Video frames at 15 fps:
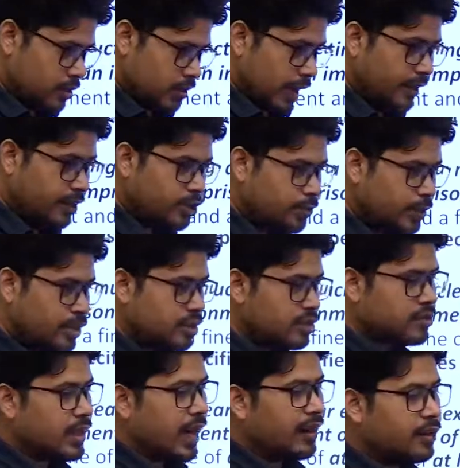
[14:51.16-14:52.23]
any
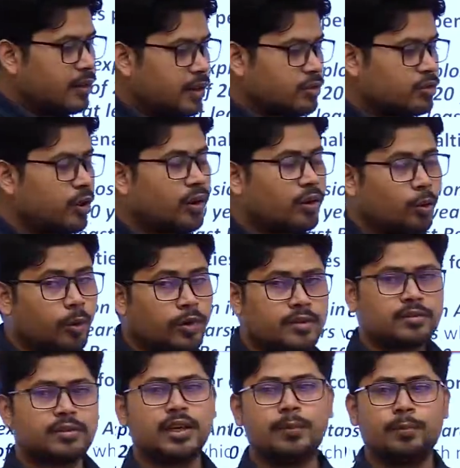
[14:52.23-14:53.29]
species that does not
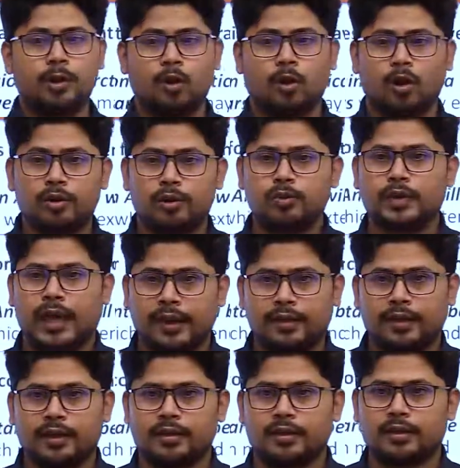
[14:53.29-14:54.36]
originally belong to that
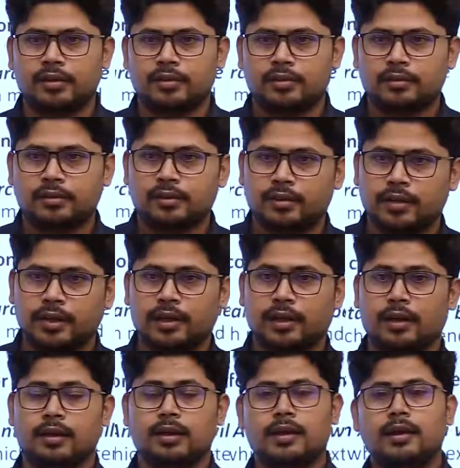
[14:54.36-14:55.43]
area.
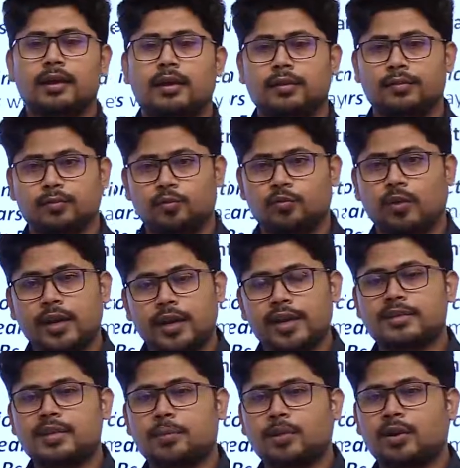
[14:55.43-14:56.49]
Okay. One
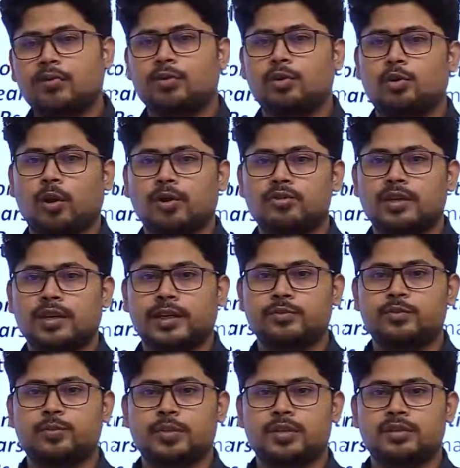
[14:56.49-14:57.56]
example of a non-native
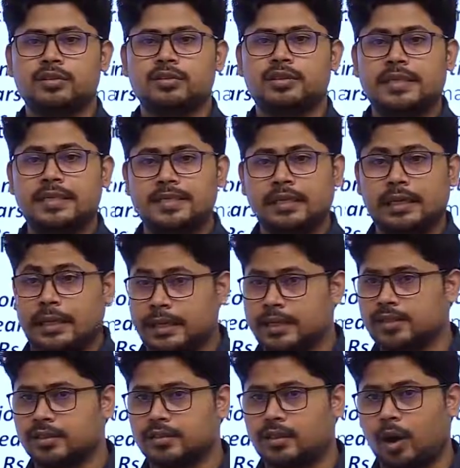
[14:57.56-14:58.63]
species is a
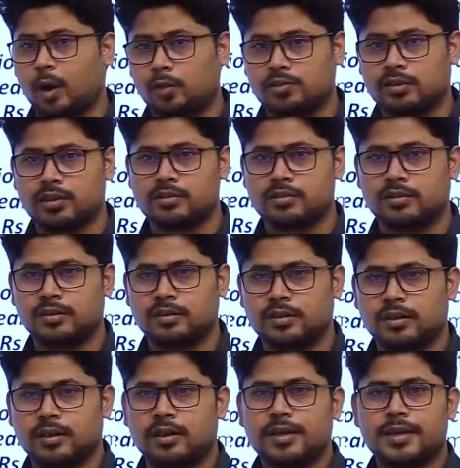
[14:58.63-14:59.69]
lizard, house lizard.
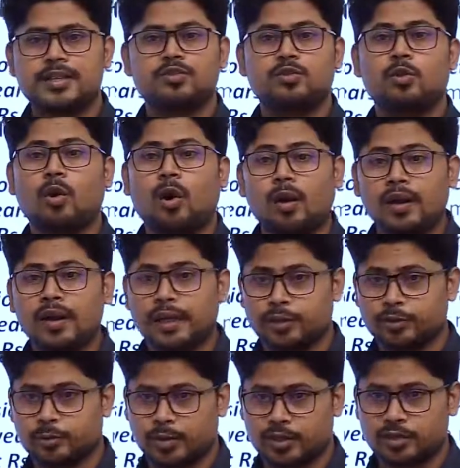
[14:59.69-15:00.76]
is
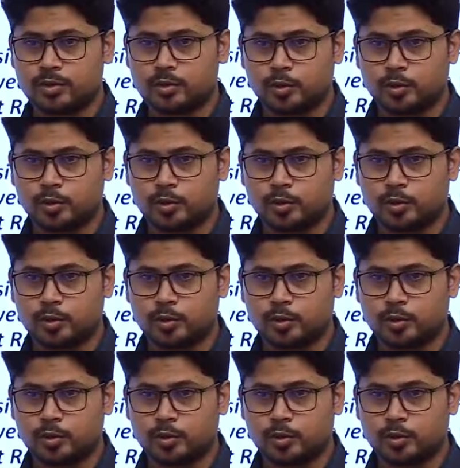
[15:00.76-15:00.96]
non-native species